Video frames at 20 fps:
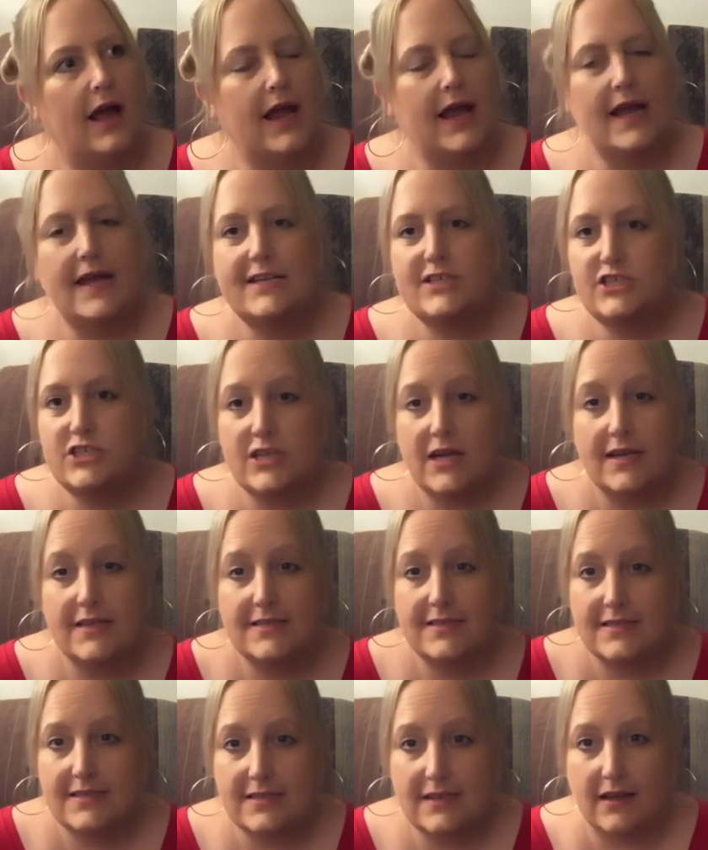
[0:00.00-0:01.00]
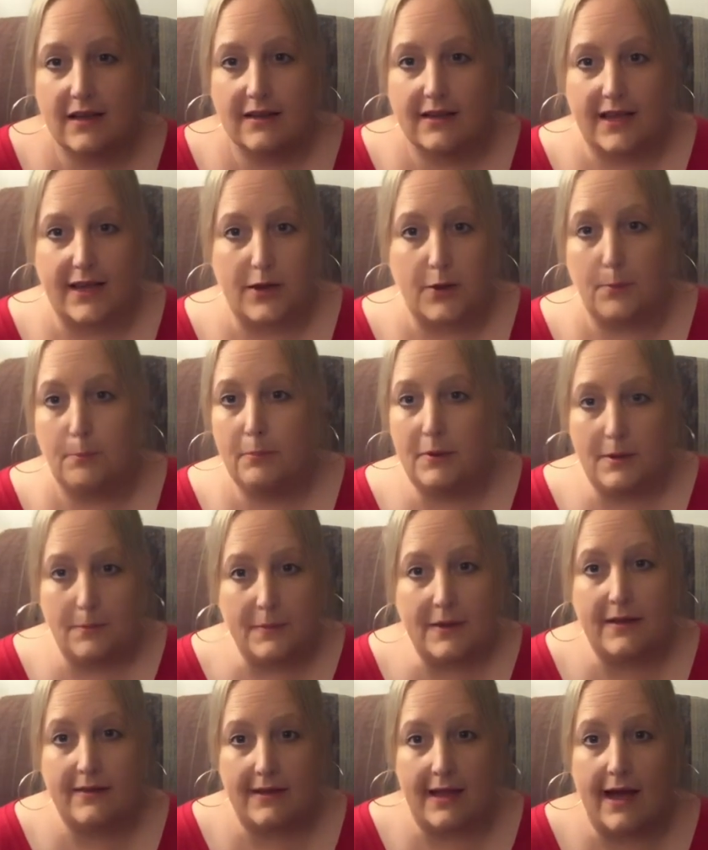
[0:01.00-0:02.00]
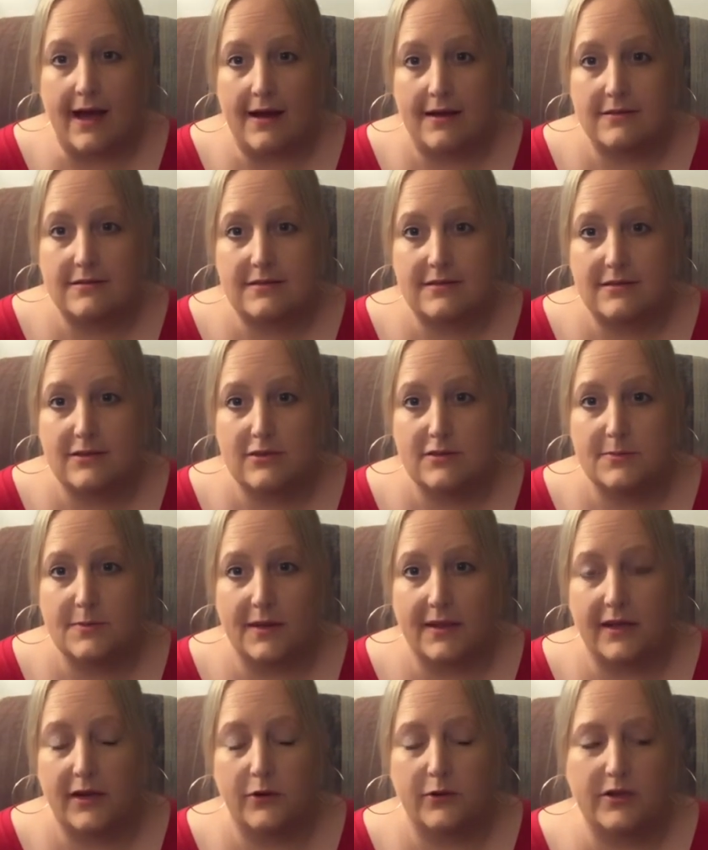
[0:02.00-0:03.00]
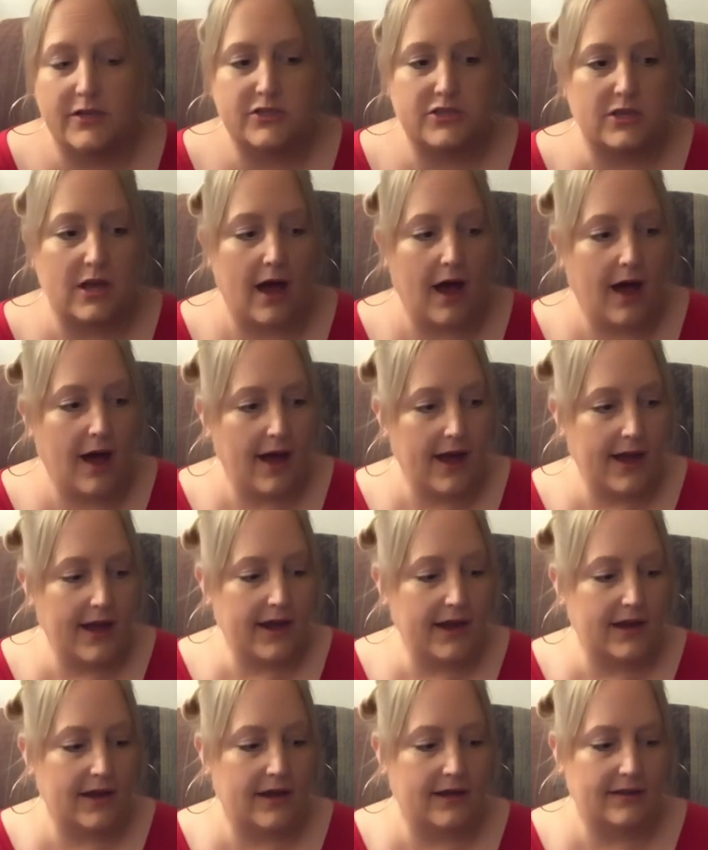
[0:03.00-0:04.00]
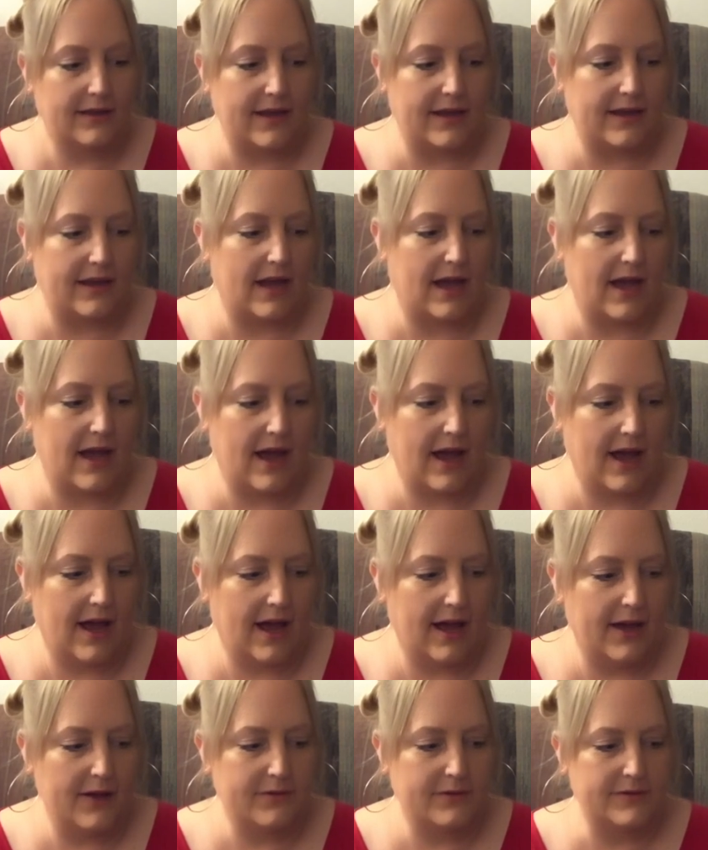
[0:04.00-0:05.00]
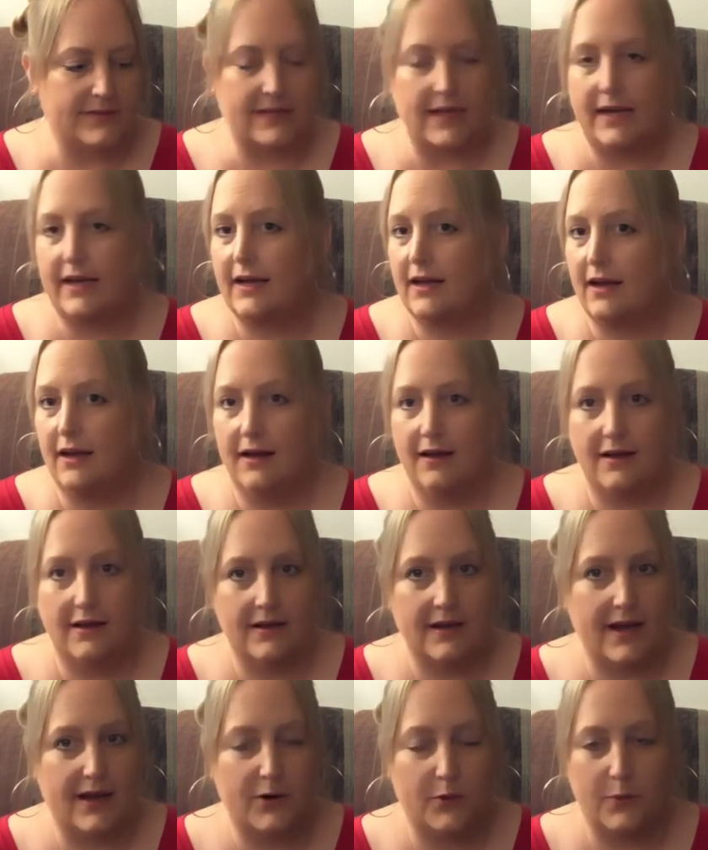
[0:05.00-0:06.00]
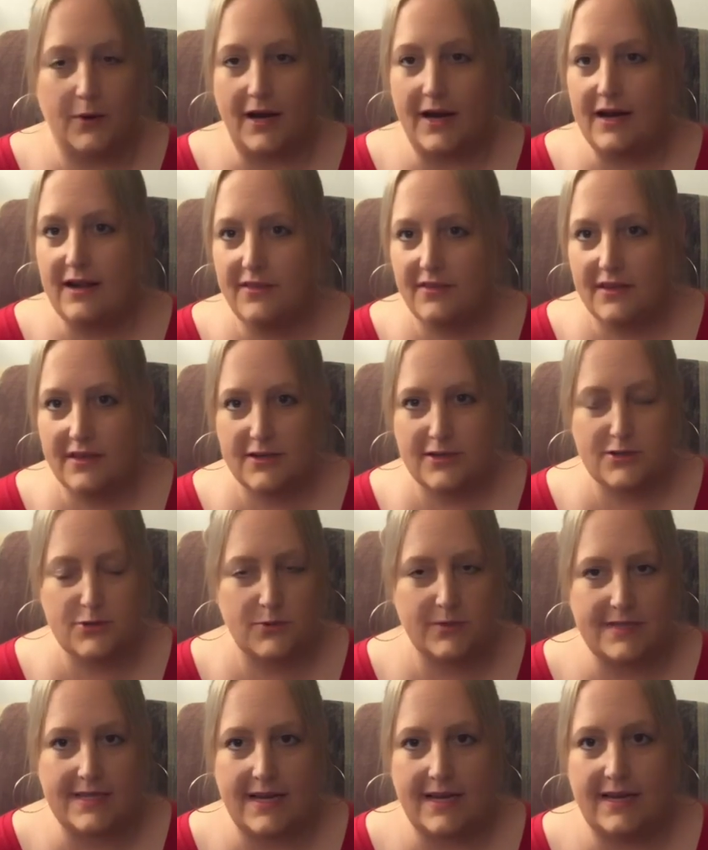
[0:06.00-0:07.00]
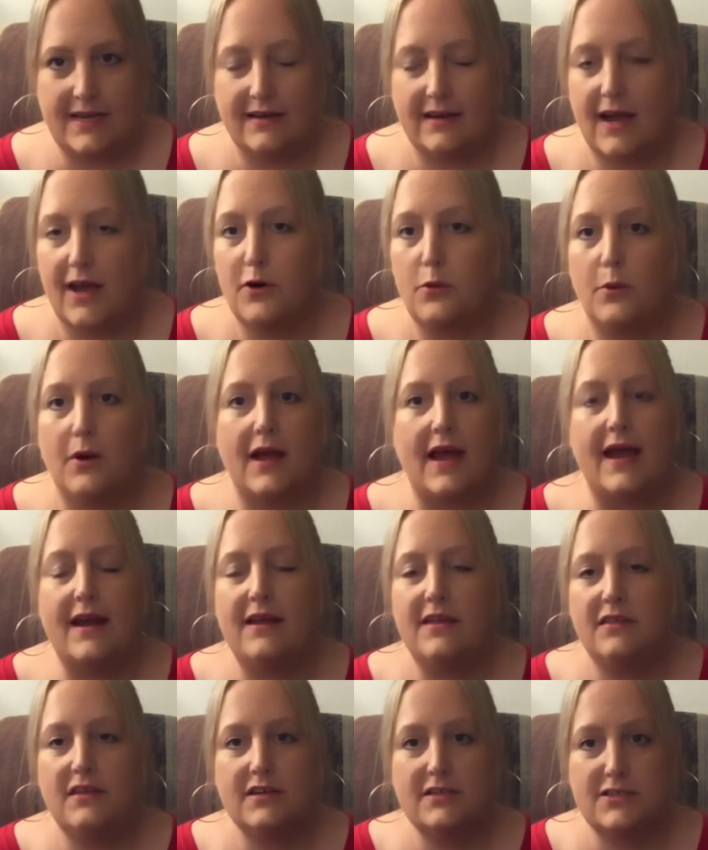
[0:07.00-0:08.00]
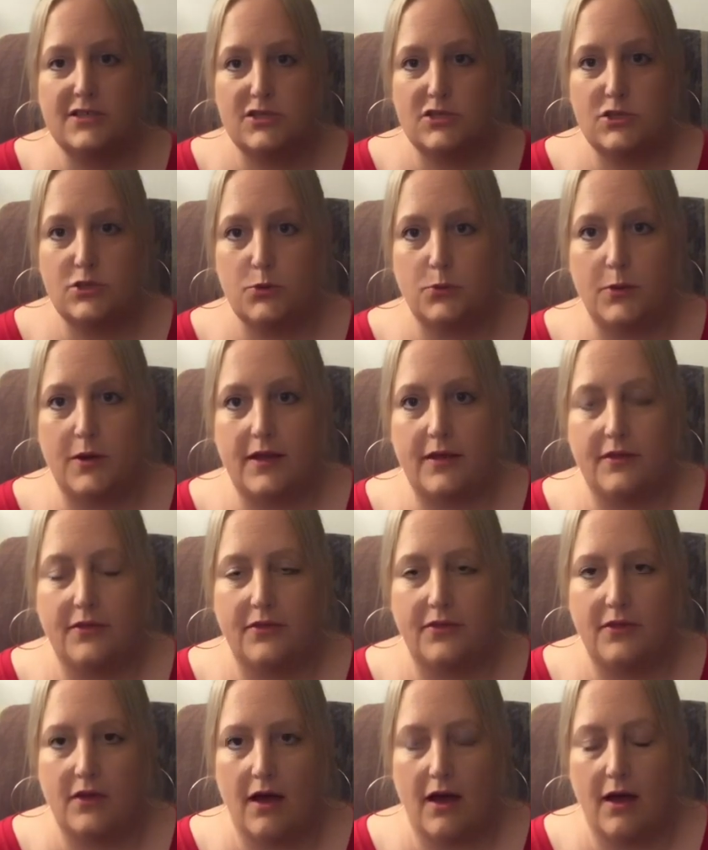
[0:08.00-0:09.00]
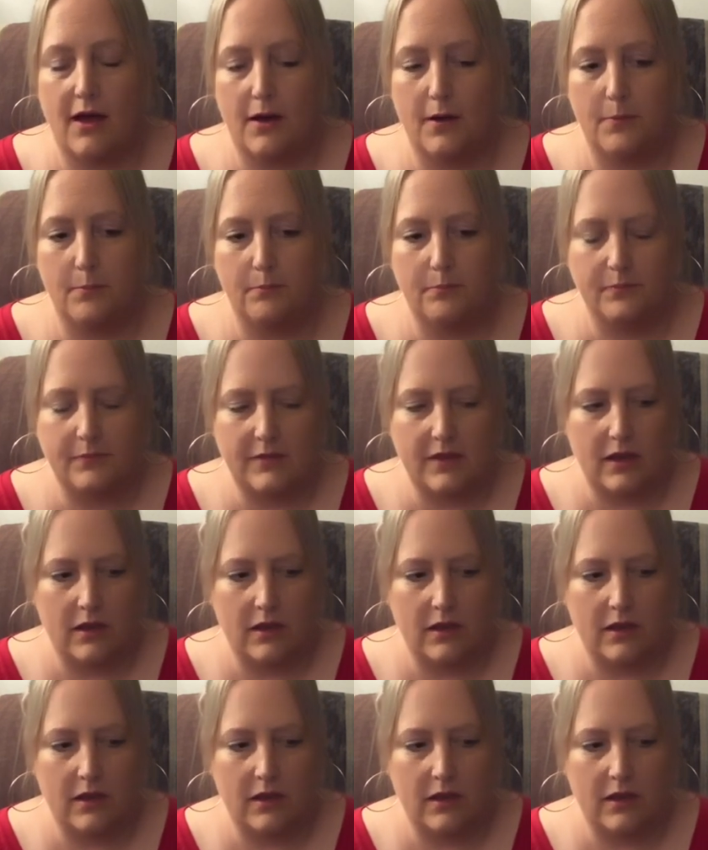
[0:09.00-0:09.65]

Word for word: it just like bit me in the ass, excuse my language. I like I was like, uh, uh I don't want anything to do with dating. I don't want anything to do with um,